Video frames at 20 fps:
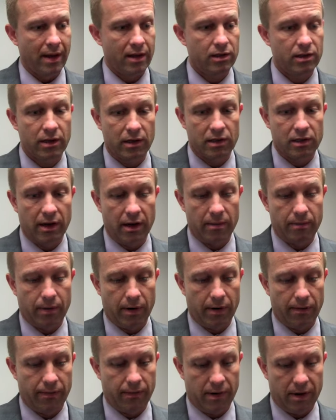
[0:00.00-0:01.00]
that's the exciting
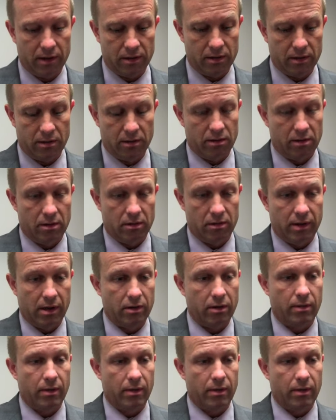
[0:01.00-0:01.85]
part for us. There's no doubt.